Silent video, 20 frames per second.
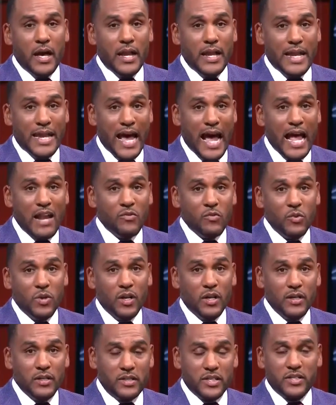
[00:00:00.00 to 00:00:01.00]
not
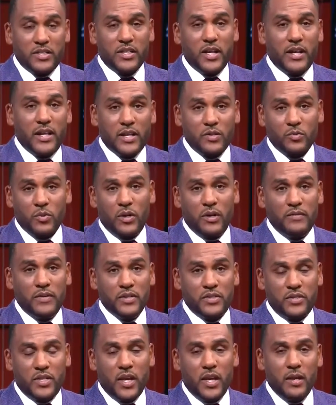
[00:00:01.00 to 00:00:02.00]
willing to say that's one of
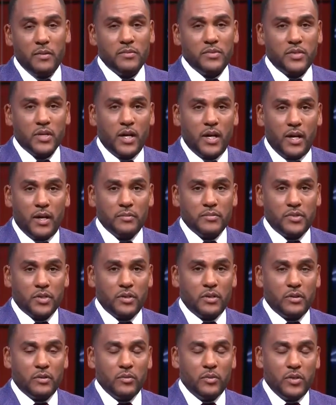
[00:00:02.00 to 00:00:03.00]
his teams.
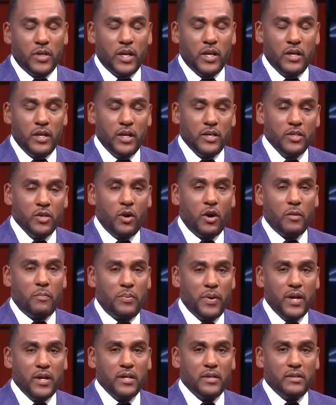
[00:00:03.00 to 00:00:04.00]
So in your
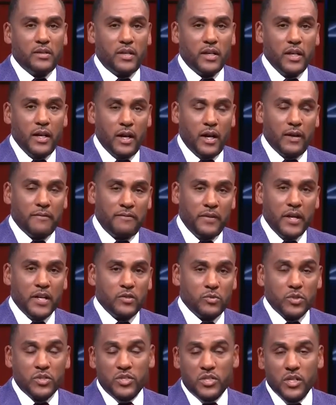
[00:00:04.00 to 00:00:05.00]
opinion,
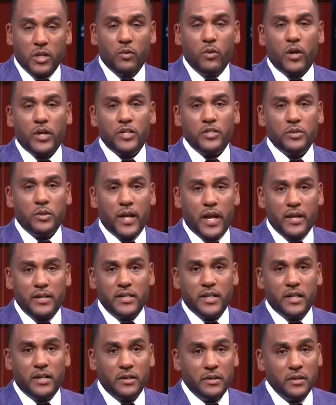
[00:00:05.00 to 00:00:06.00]
Phoenix would still want to do
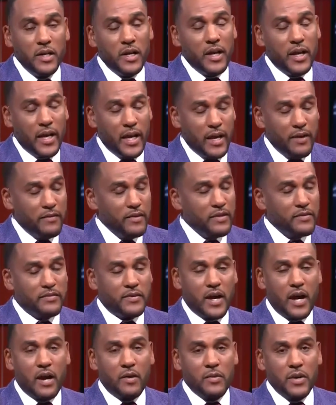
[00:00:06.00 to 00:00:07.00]
that deal even
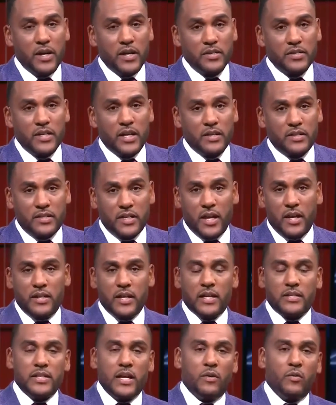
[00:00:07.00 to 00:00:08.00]
if Kyrie has
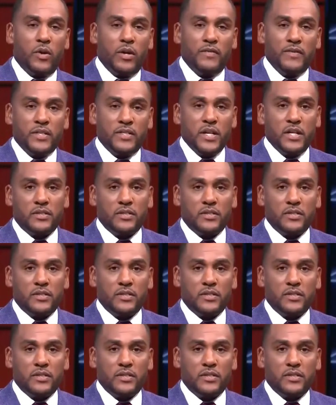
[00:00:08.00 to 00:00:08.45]
said that's not one of his